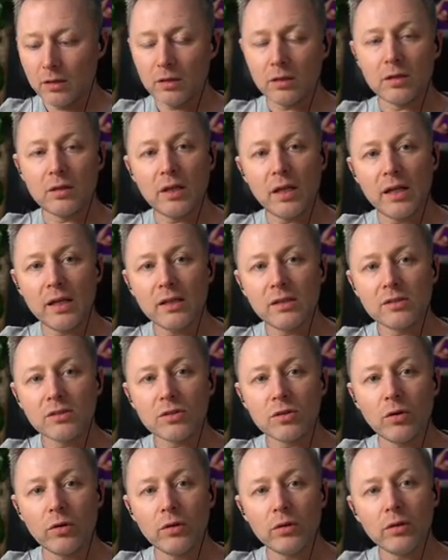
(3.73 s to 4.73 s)
Days
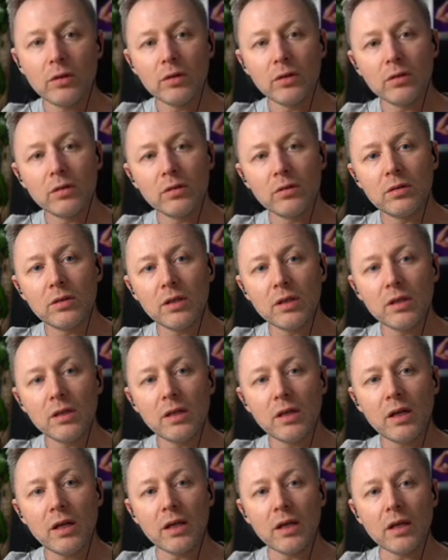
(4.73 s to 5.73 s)
Gone?
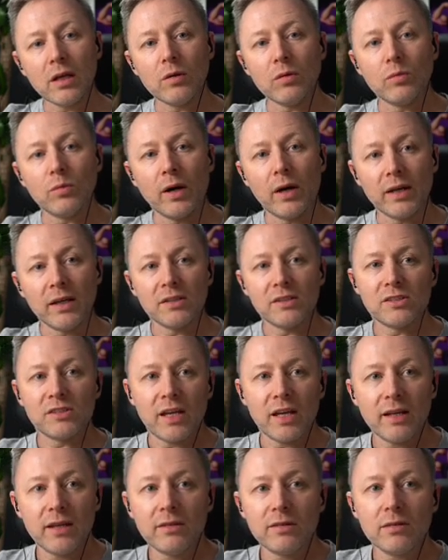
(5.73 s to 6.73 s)

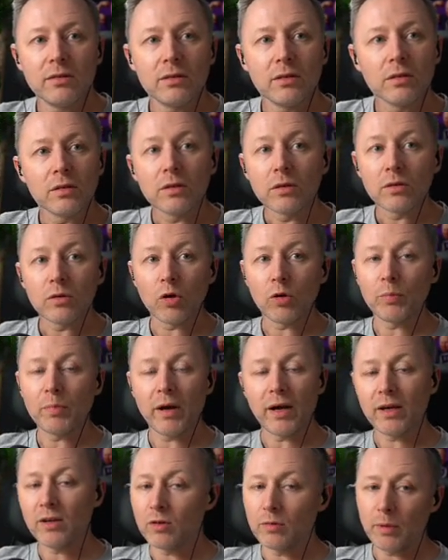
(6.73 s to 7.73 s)
DAYZ. No,
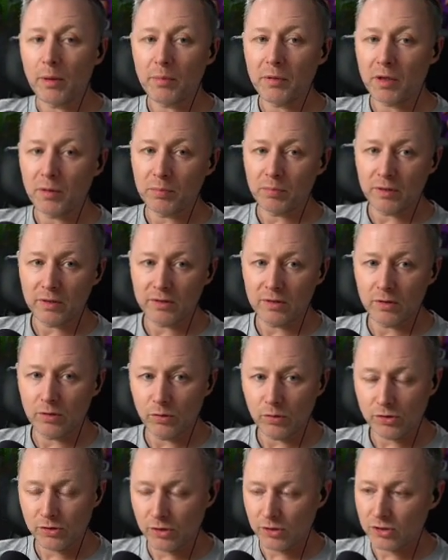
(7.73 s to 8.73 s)
Byron, I completed no
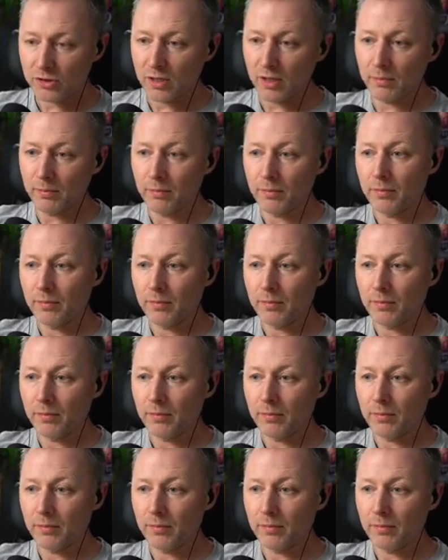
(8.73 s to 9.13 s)
such game.